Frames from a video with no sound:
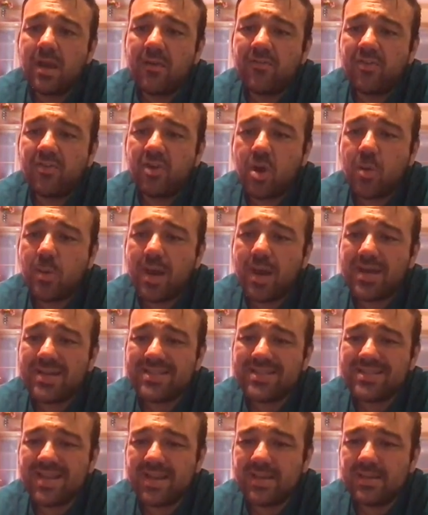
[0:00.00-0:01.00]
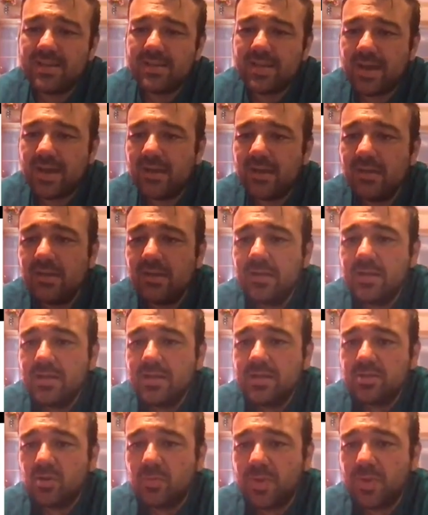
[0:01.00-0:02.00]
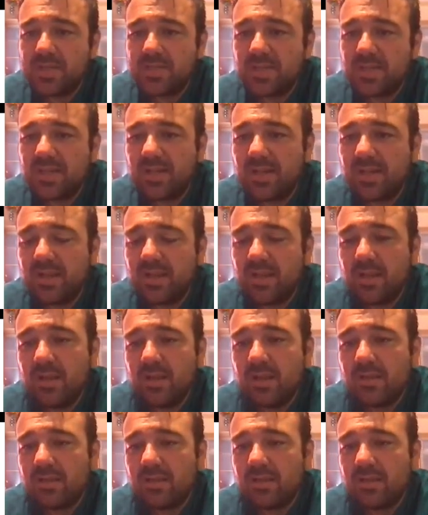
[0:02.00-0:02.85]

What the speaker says: From Hassan et al. So basically,